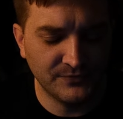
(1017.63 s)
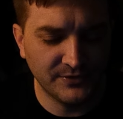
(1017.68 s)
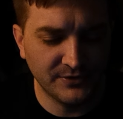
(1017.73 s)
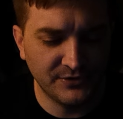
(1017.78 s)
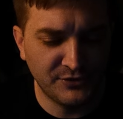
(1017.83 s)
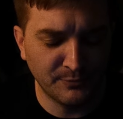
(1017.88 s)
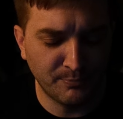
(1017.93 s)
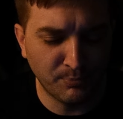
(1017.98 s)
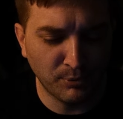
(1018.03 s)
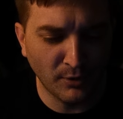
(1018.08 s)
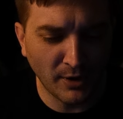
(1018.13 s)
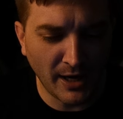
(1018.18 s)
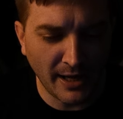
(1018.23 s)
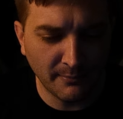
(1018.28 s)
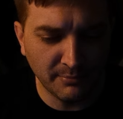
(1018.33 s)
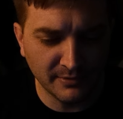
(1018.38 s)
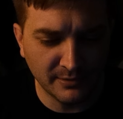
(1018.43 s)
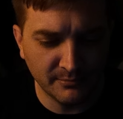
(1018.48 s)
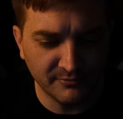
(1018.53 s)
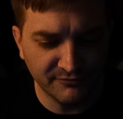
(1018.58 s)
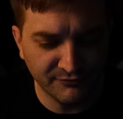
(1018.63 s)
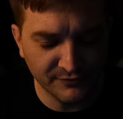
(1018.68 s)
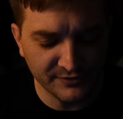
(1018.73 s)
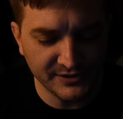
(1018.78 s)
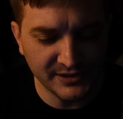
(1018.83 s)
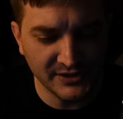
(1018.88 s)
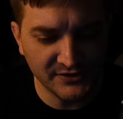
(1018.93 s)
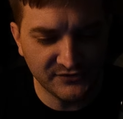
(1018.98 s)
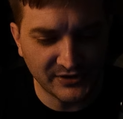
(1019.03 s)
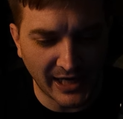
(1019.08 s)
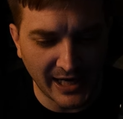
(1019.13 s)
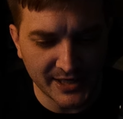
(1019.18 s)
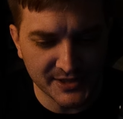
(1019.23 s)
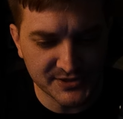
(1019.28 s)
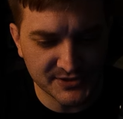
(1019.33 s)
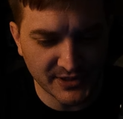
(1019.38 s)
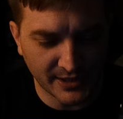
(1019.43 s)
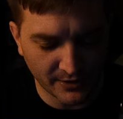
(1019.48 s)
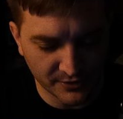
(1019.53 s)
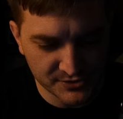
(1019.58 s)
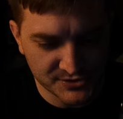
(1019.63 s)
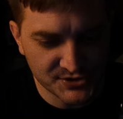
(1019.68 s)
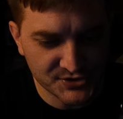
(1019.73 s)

the problem for these guys that are